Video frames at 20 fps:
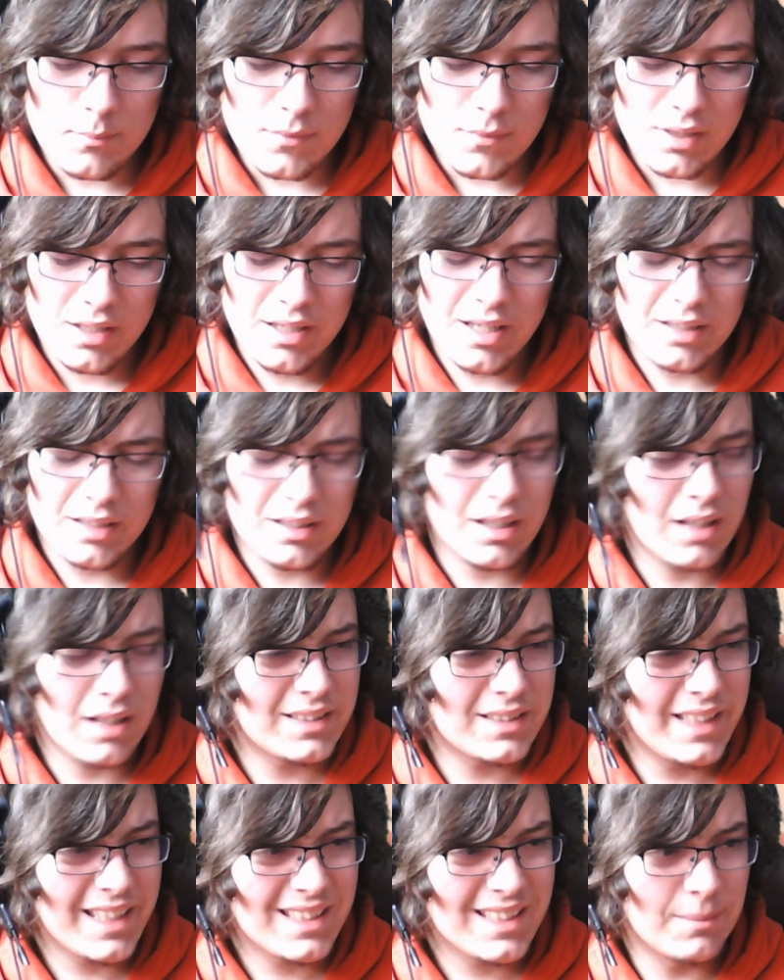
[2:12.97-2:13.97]
he had
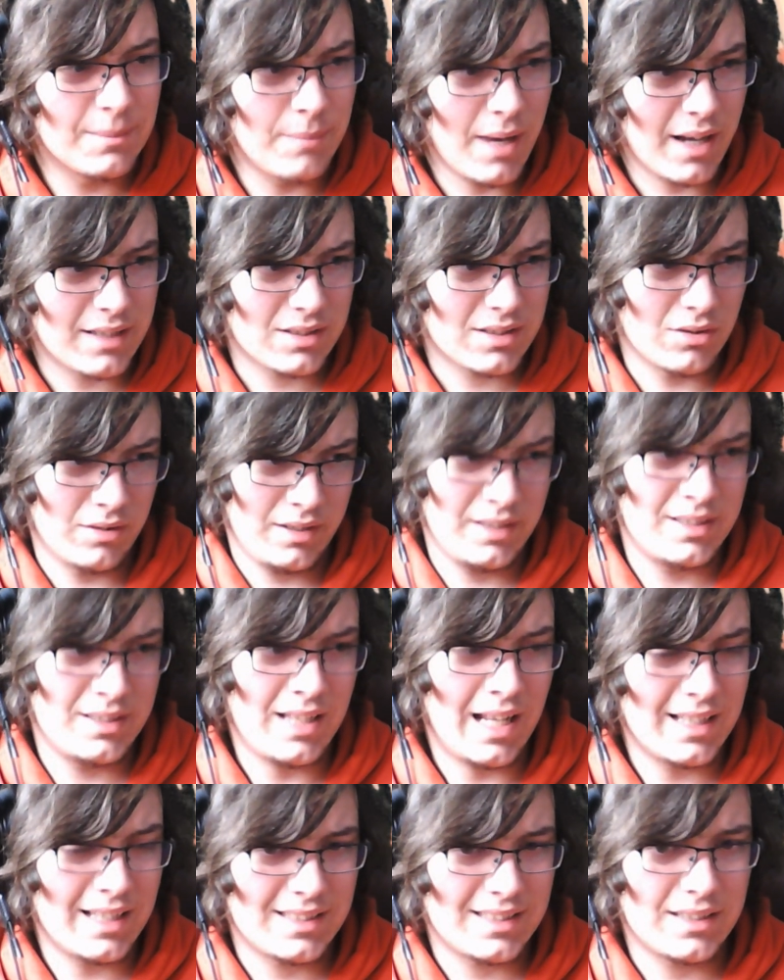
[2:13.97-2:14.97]
sixty bucks on his
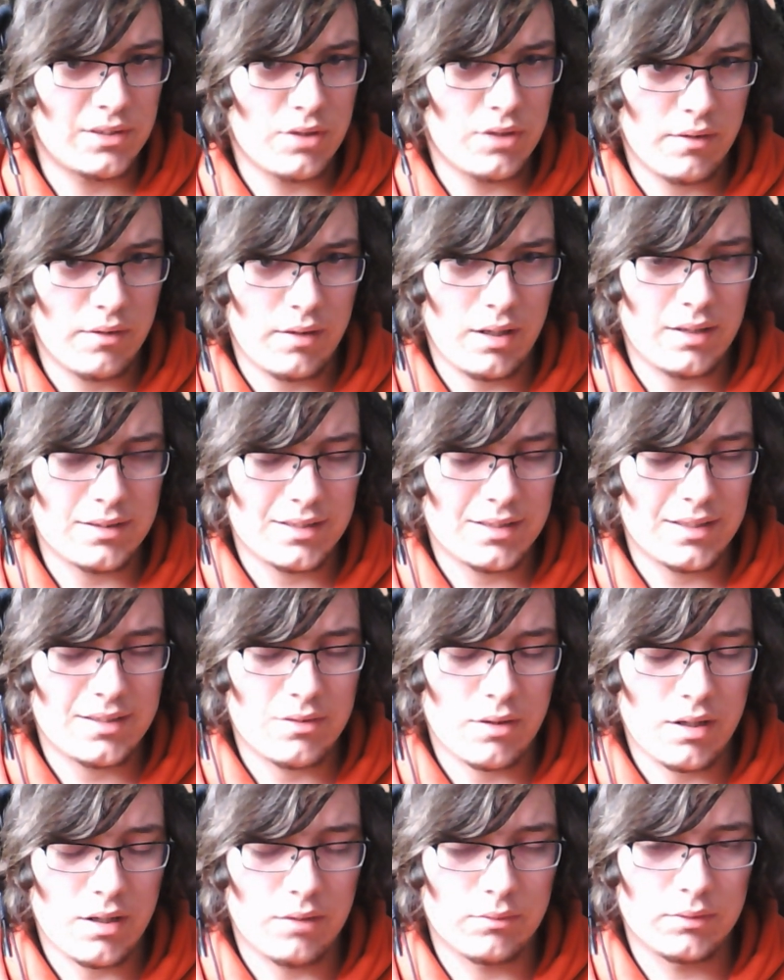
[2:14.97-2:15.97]
AdSense, AdSense
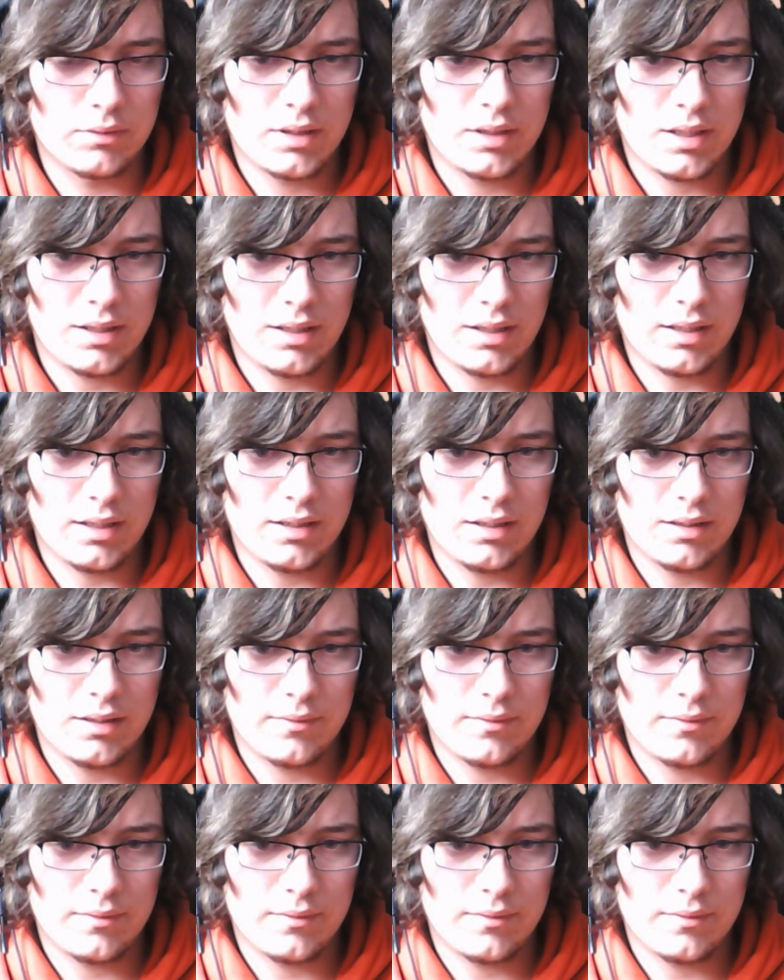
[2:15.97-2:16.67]
account, and like,